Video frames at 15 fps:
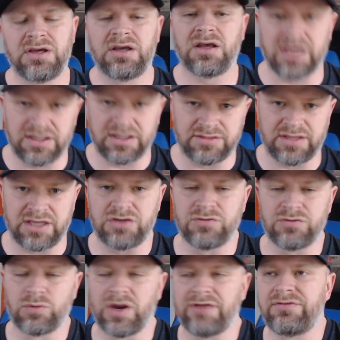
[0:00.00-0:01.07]
Again, thank you,
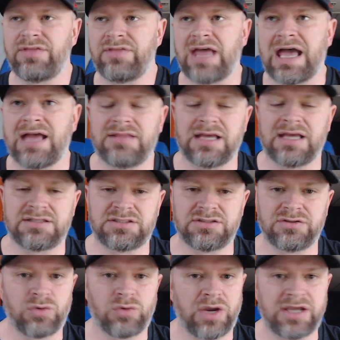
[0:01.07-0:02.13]
Rev, for that. That's a
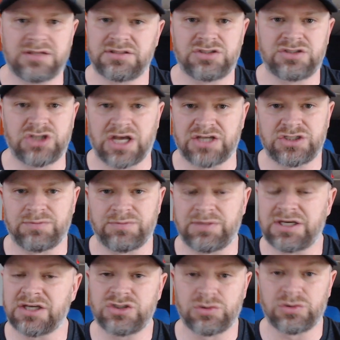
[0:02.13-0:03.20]
great suggestion
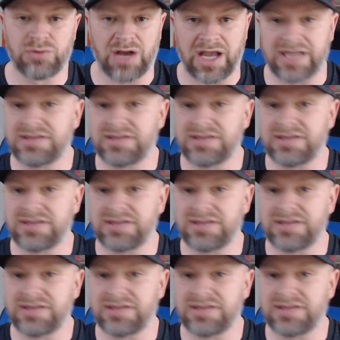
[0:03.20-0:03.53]
because you're right.